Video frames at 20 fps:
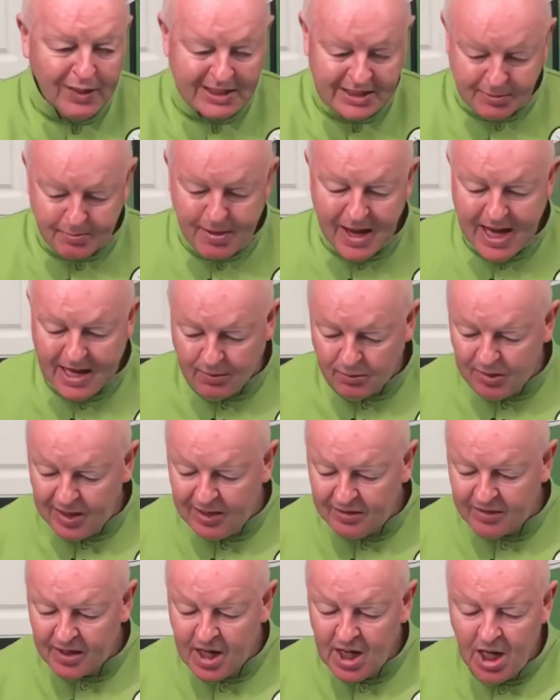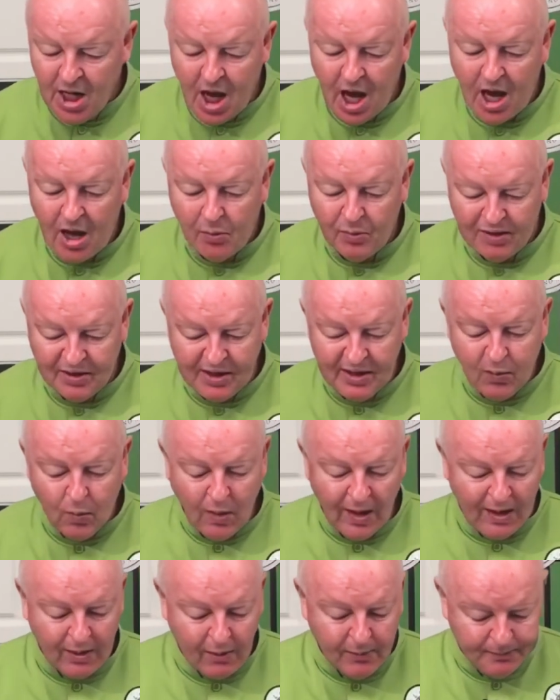to paint with the
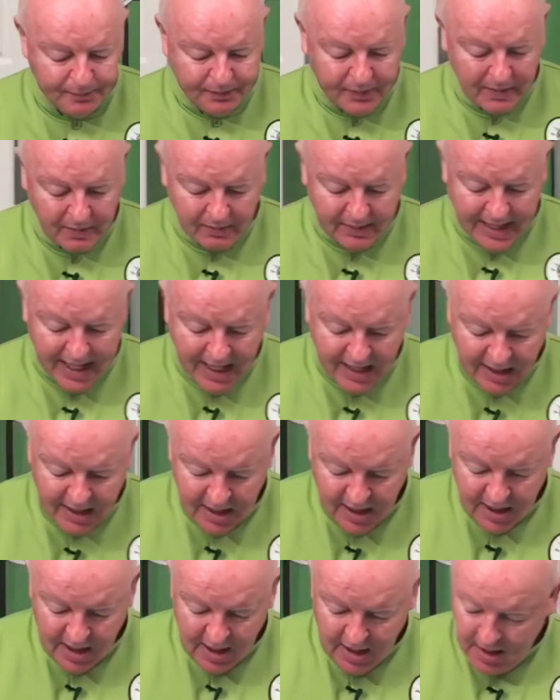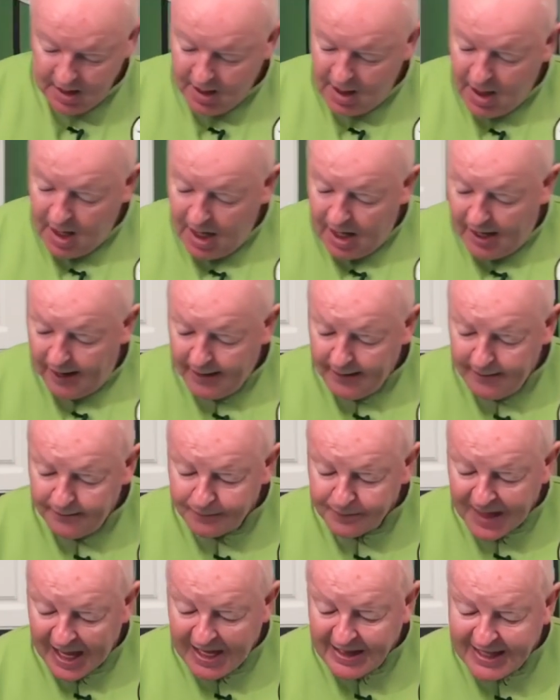oil, okay.
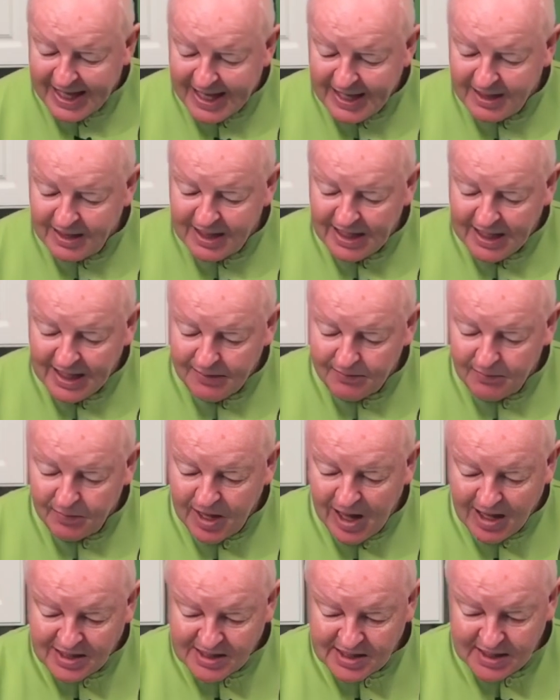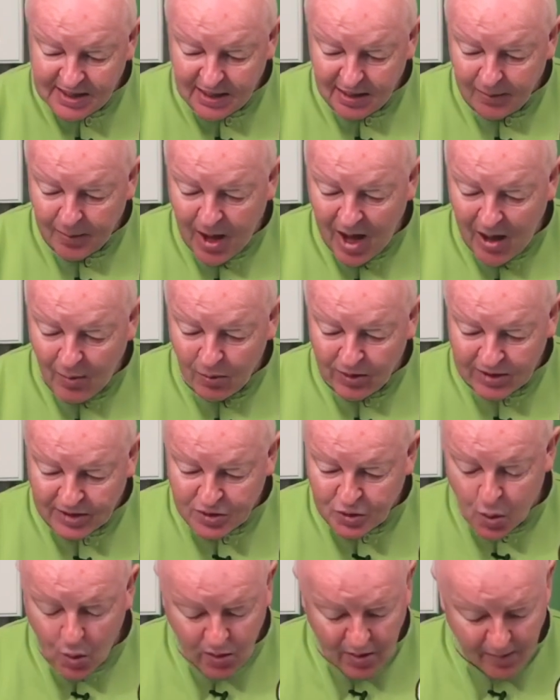And then the last little part I want to
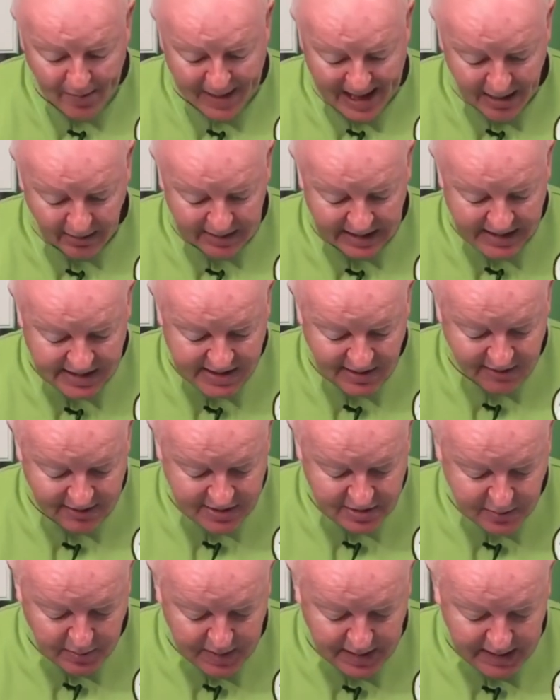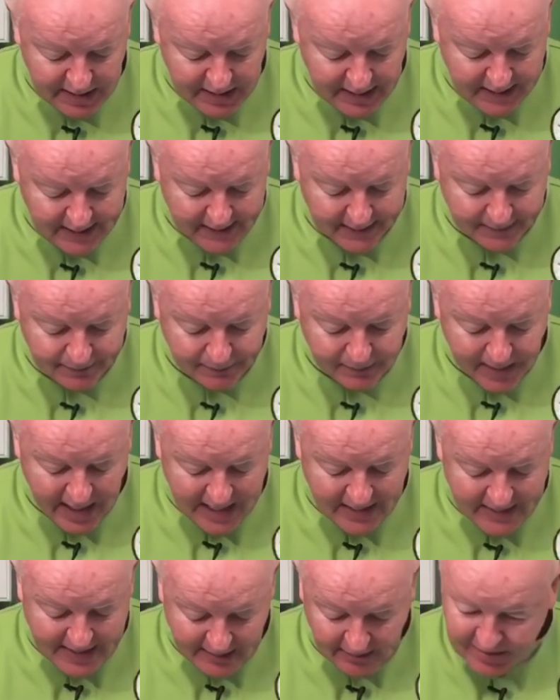talk about is going to be, and
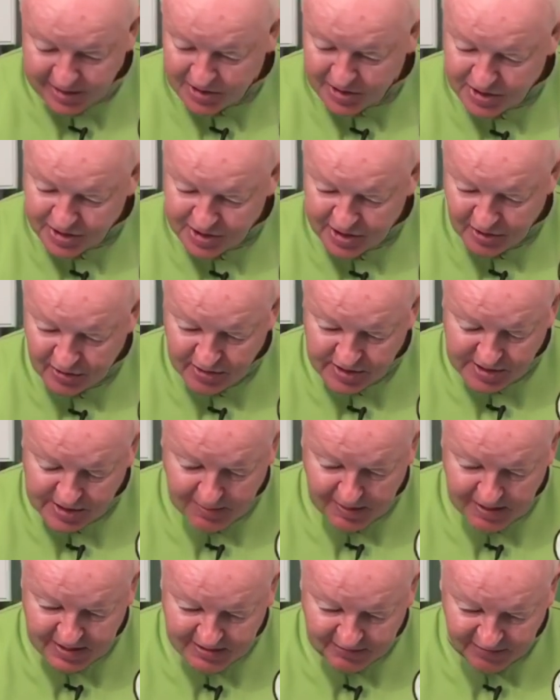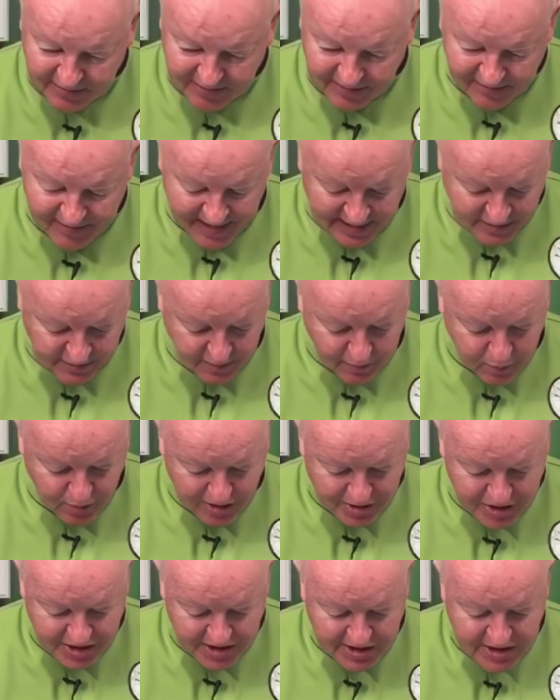then I'm going to just show you some of the different effects with
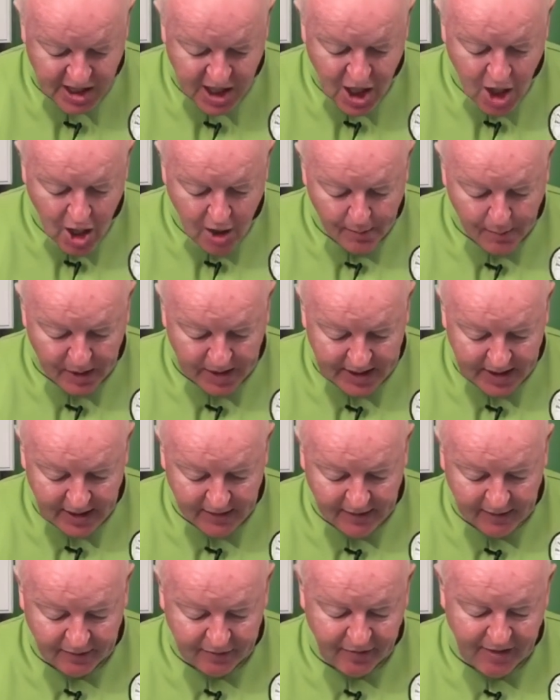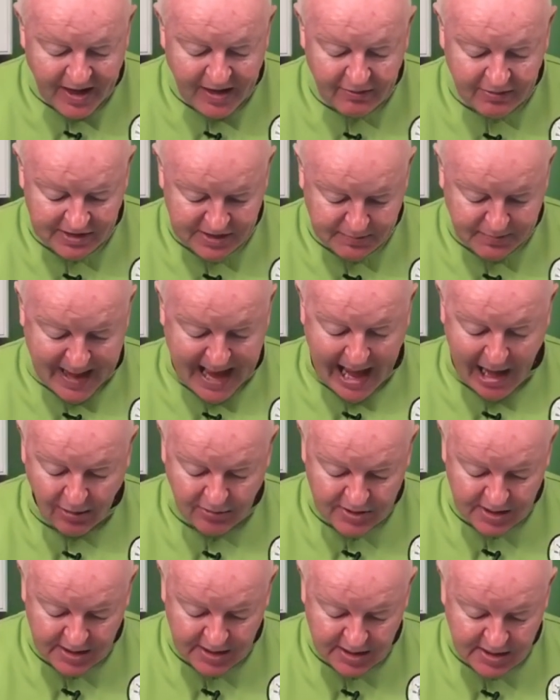brushes, but the fragrance
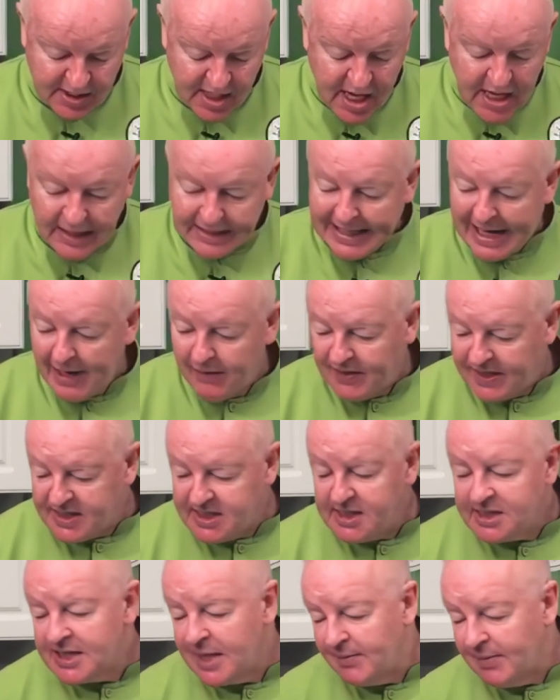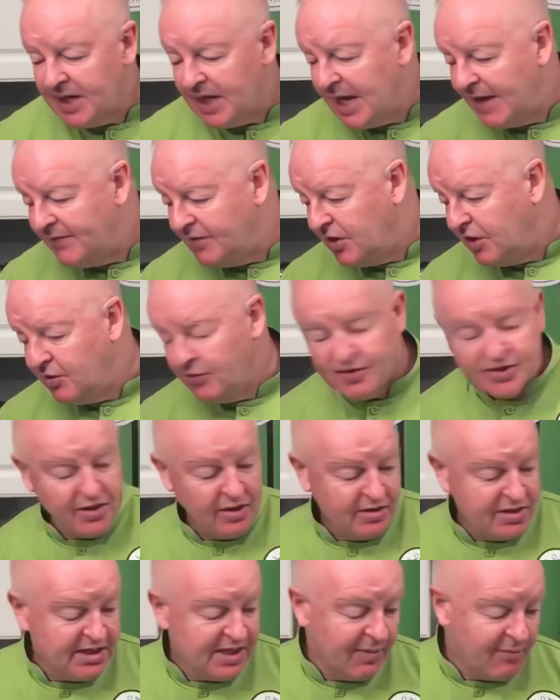powders. Now this is something I've used
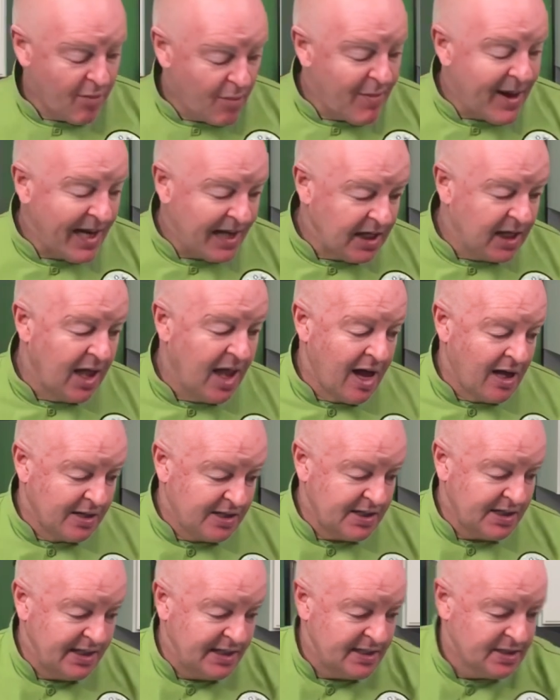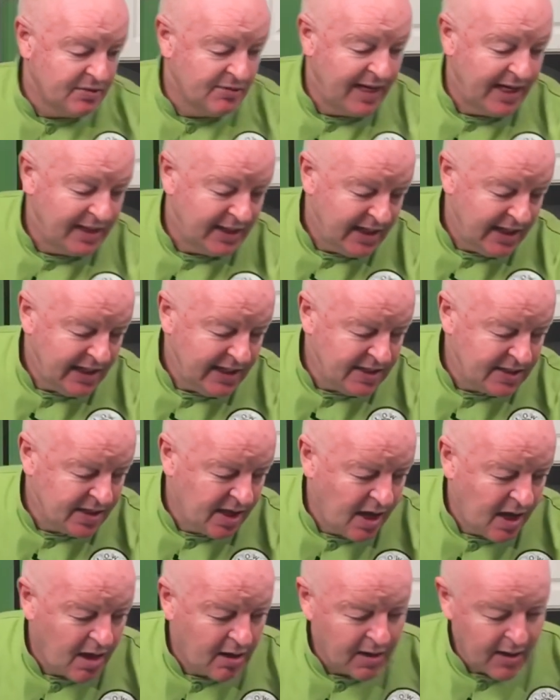on some of my classes, all right. These
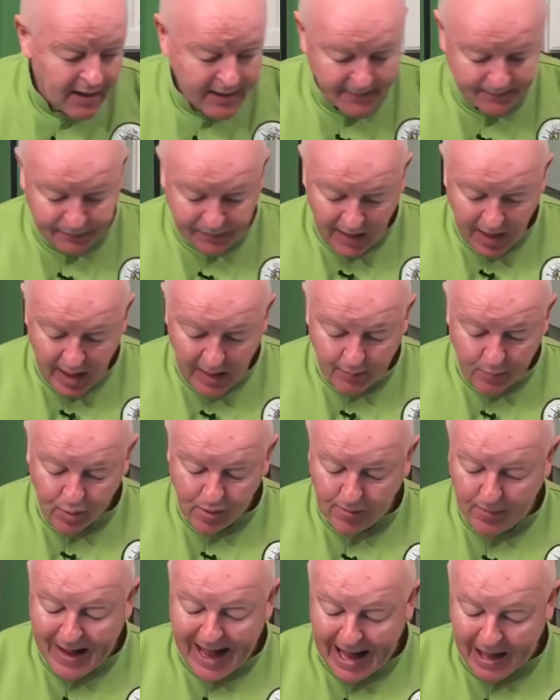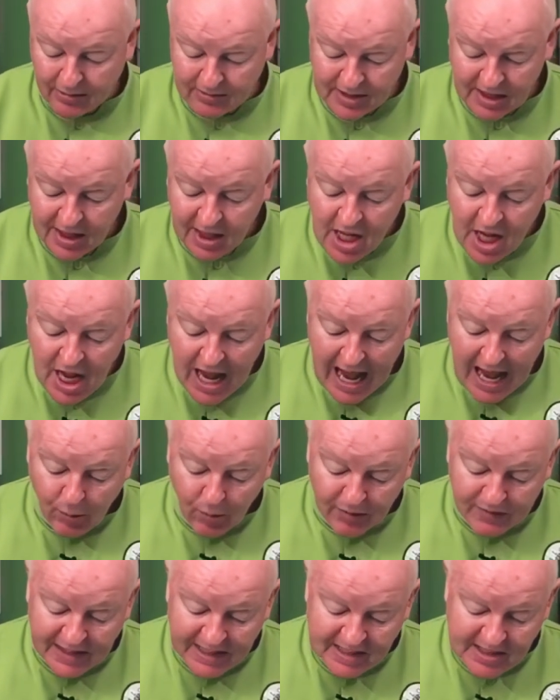are a powder, and
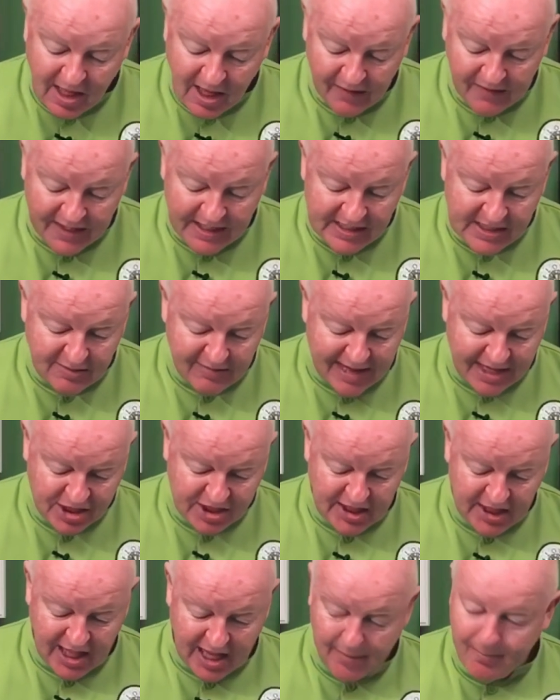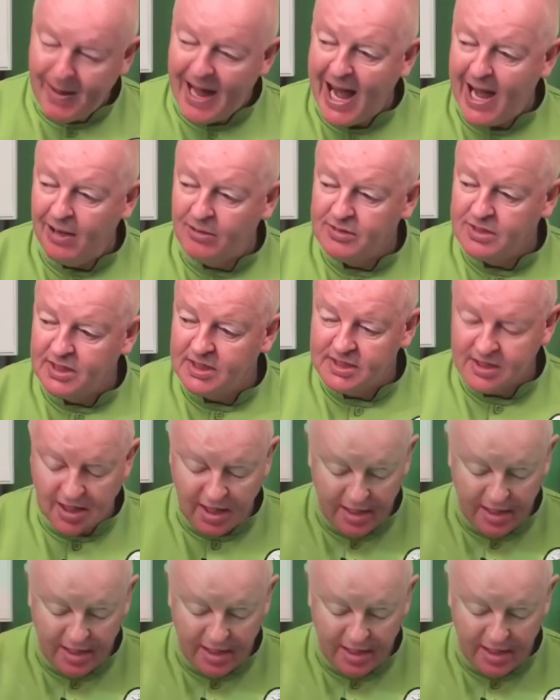what these are actually like powdered,